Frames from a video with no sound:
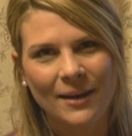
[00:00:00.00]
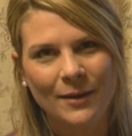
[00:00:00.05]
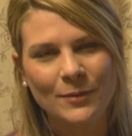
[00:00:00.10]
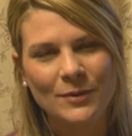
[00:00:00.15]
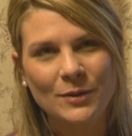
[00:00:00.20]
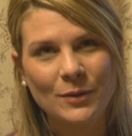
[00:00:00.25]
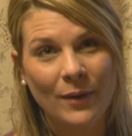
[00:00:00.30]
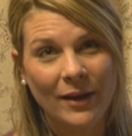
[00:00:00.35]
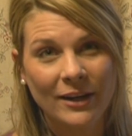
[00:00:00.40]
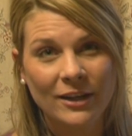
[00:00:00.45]
It
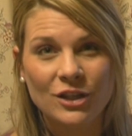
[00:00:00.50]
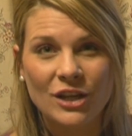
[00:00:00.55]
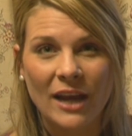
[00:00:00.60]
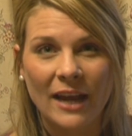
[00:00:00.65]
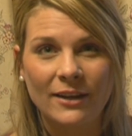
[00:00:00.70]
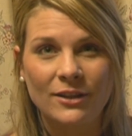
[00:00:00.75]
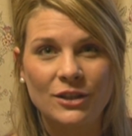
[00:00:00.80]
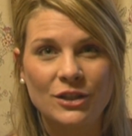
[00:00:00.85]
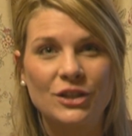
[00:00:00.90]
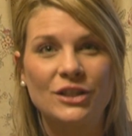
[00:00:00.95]
was quite a
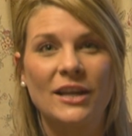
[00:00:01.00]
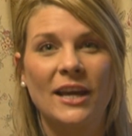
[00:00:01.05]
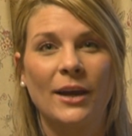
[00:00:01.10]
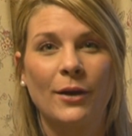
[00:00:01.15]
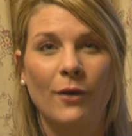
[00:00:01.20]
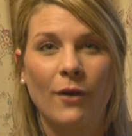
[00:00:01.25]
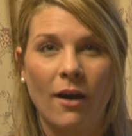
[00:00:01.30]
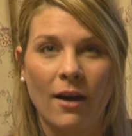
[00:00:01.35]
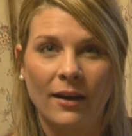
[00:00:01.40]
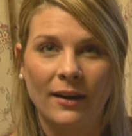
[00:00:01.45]
challenge to
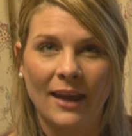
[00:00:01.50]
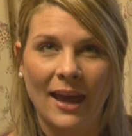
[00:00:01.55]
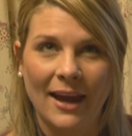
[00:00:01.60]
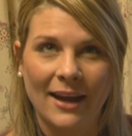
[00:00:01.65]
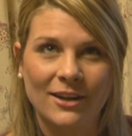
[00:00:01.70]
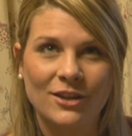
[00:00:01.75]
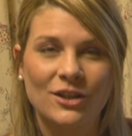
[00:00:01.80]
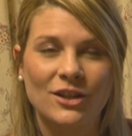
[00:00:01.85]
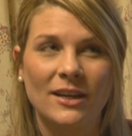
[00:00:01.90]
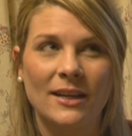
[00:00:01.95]
take her on,
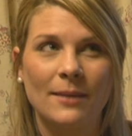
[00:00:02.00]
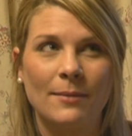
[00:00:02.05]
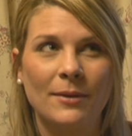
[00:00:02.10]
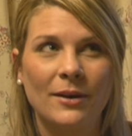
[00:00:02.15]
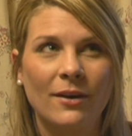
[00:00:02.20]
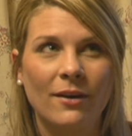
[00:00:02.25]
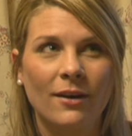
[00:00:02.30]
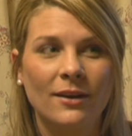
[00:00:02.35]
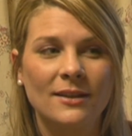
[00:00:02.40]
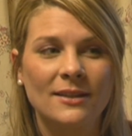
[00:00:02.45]
actually,
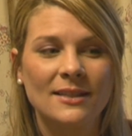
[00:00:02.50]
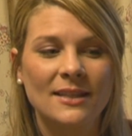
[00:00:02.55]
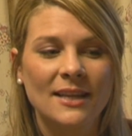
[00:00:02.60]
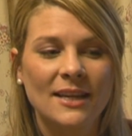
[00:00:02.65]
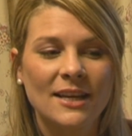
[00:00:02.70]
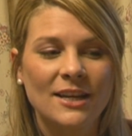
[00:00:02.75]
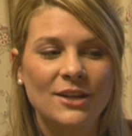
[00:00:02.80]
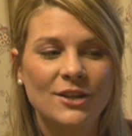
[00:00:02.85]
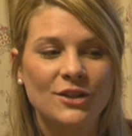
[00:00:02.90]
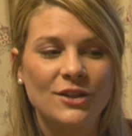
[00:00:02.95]
because
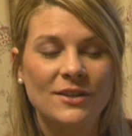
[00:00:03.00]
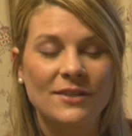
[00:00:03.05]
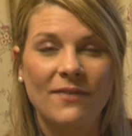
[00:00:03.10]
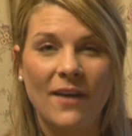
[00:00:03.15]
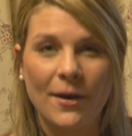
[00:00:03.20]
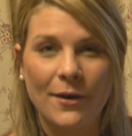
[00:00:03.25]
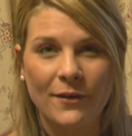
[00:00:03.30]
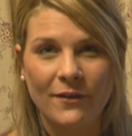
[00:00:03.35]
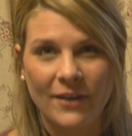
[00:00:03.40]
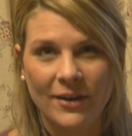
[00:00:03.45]
she's
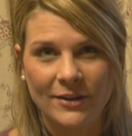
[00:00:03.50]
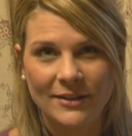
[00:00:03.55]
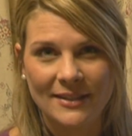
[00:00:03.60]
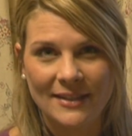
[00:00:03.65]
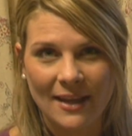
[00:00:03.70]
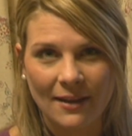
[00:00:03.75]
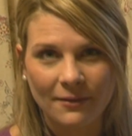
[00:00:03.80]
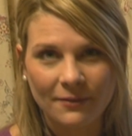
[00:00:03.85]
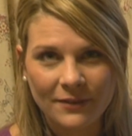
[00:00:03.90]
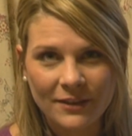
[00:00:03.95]
very, very
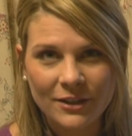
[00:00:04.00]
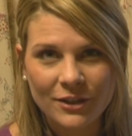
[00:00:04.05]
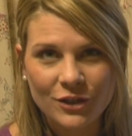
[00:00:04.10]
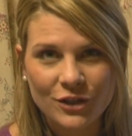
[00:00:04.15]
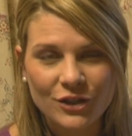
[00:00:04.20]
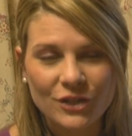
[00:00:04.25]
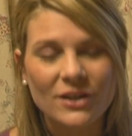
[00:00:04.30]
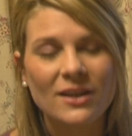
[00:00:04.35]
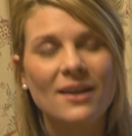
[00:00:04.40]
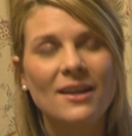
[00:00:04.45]

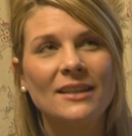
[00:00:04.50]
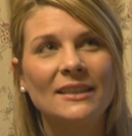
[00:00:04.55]
selfish,